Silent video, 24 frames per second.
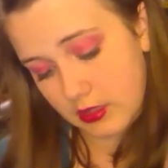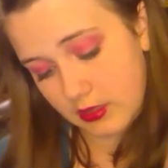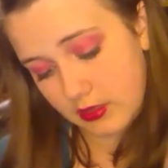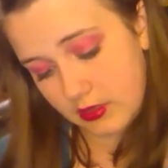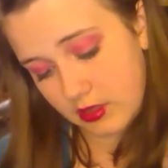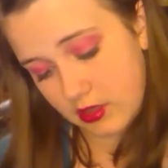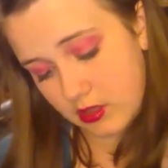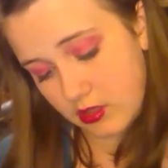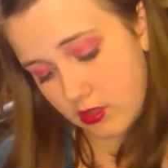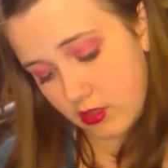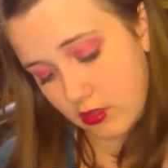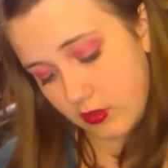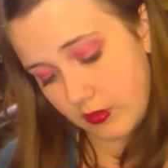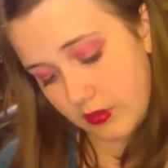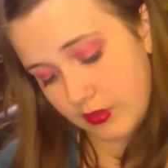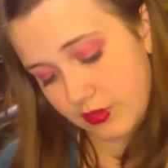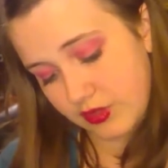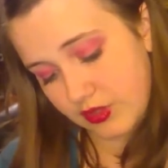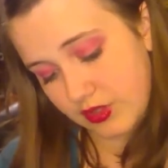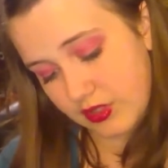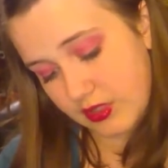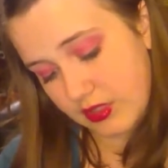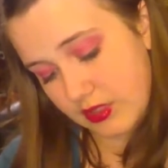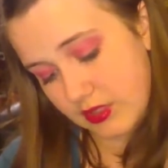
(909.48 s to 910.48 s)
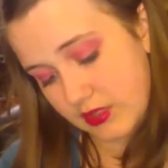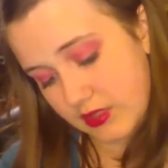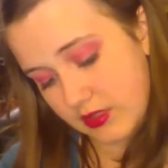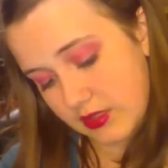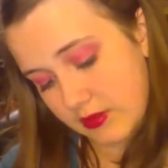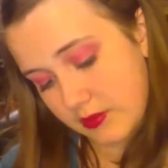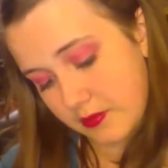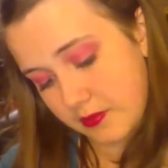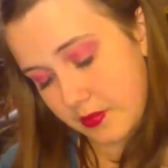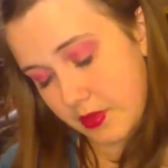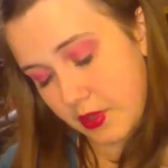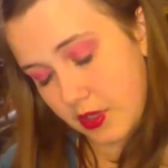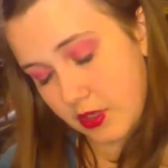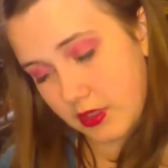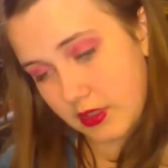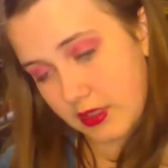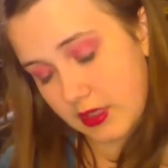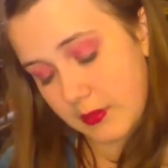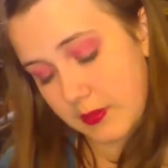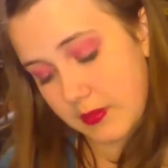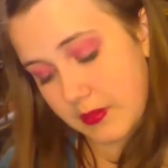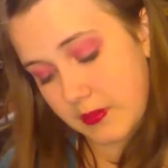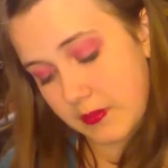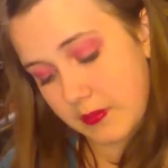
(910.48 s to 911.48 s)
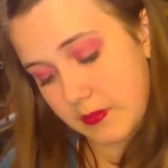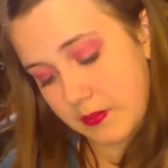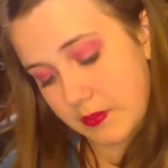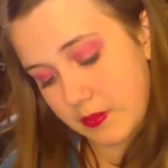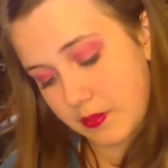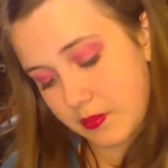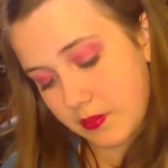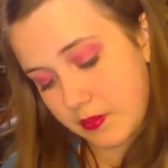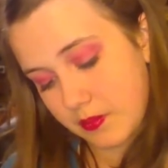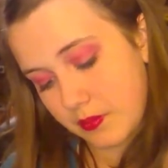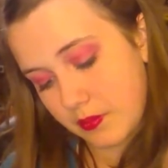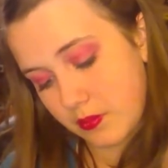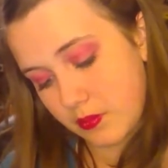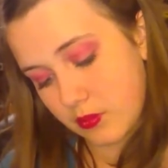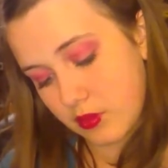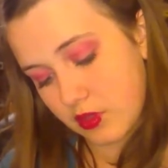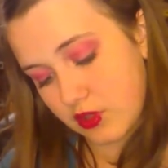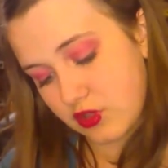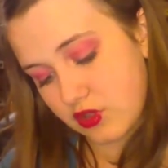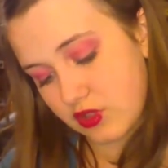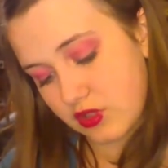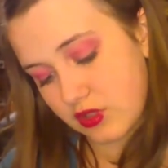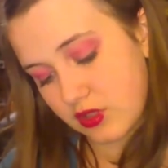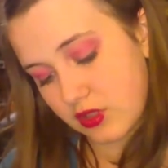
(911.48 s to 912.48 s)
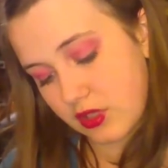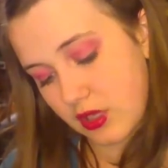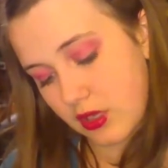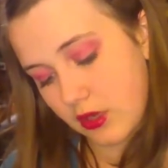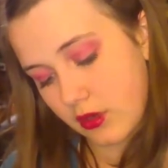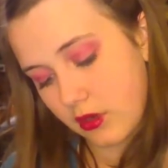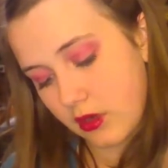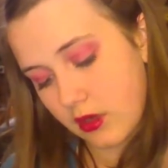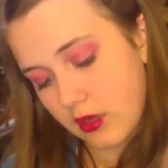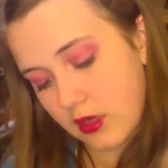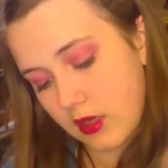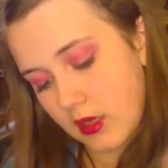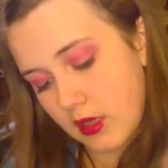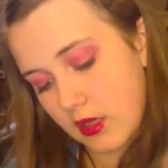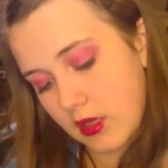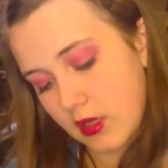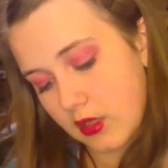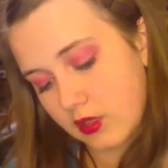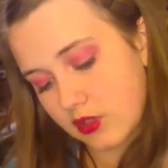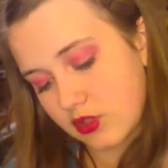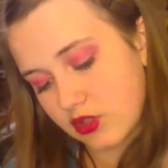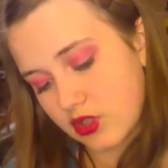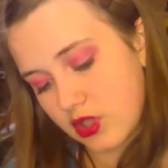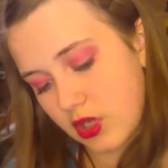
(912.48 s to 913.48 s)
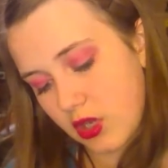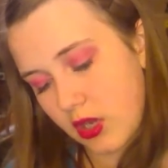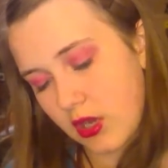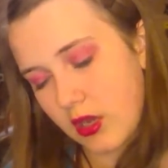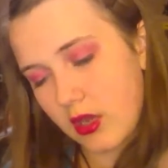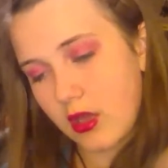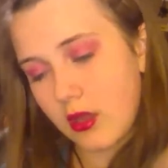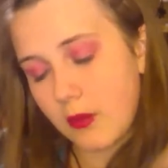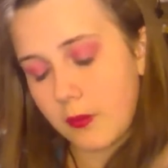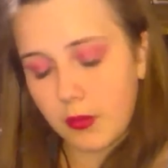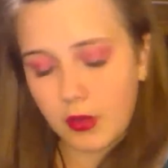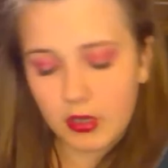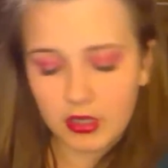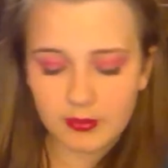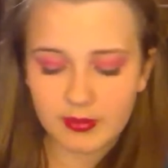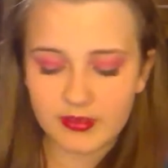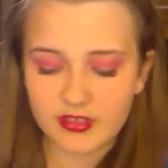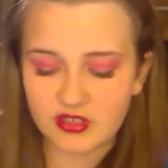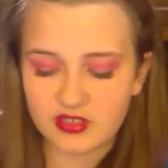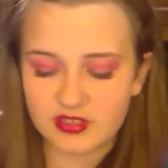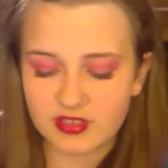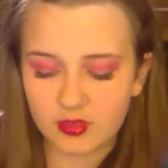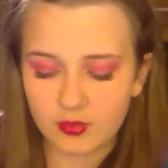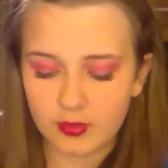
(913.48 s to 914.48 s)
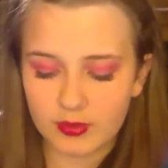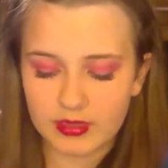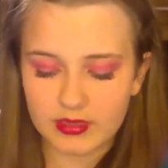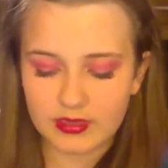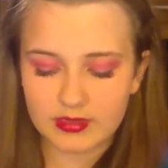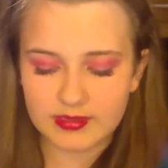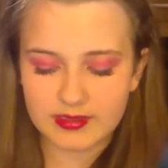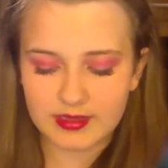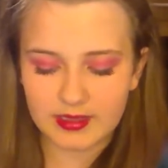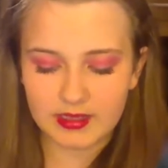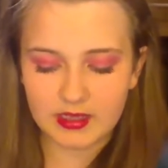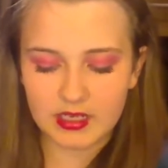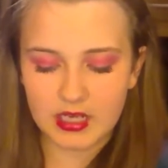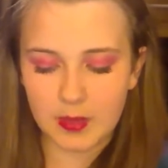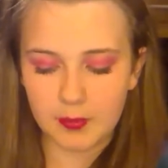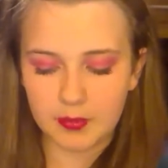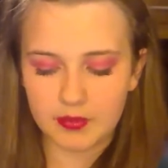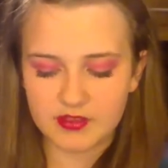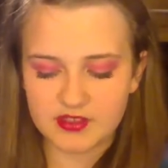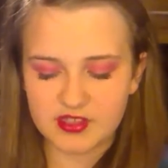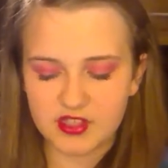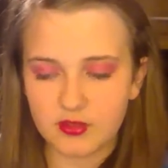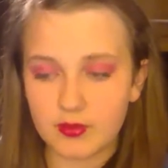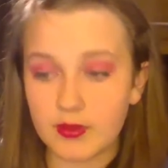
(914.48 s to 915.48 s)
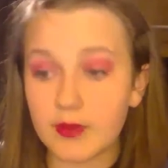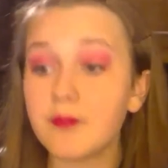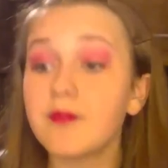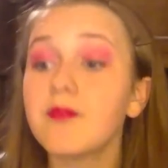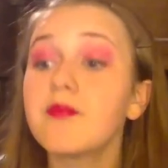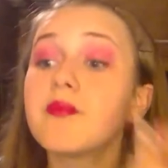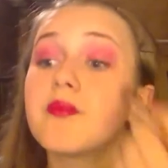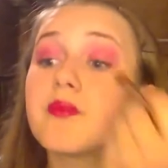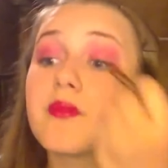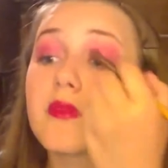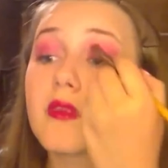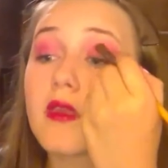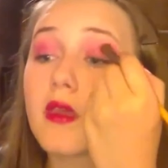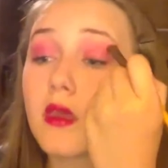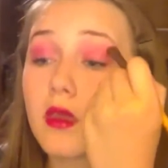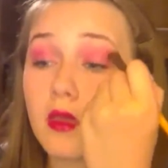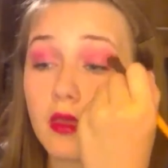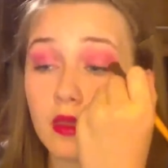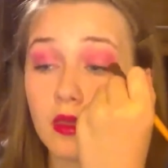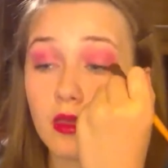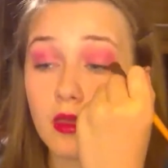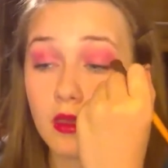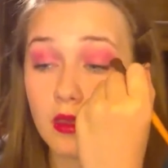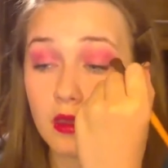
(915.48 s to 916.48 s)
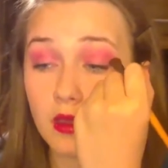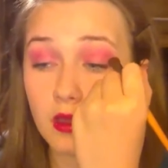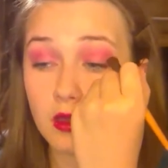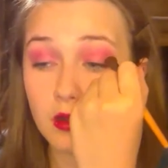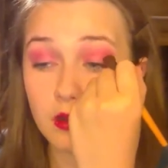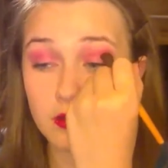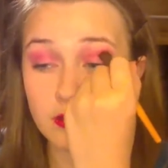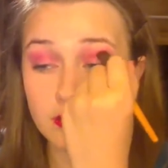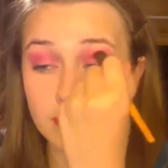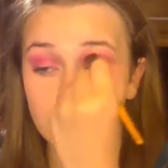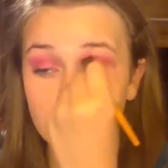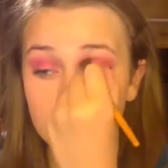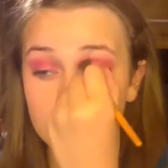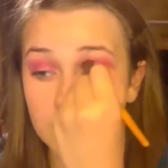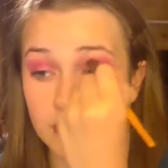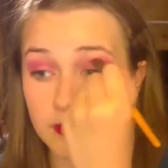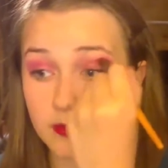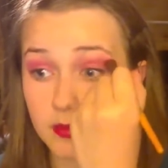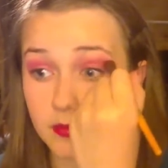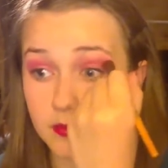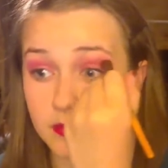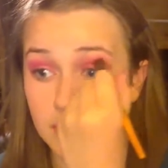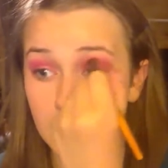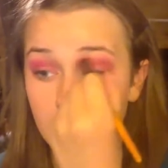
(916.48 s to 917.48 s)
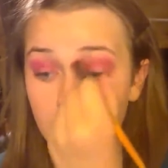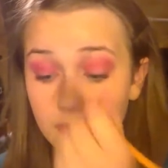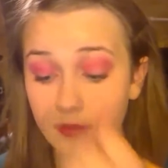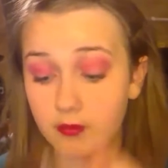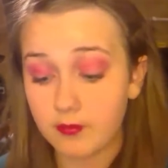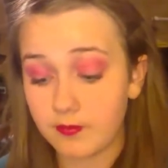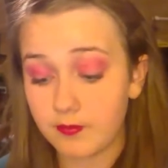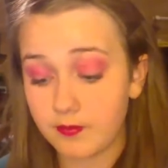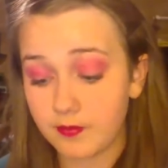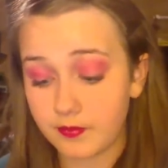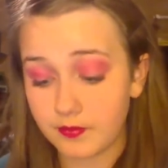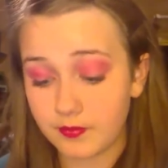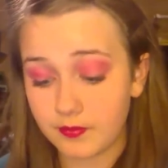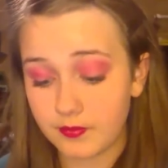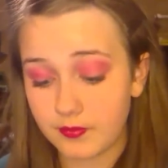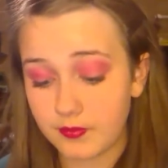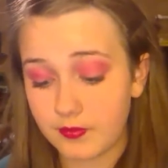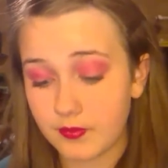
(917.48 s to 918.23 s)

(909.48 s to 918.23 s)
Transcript: the next color, which is Pearly No. Sorry. Pearly Peach is this one. Sandy Copper is this one. And I'll do the same thing with that one.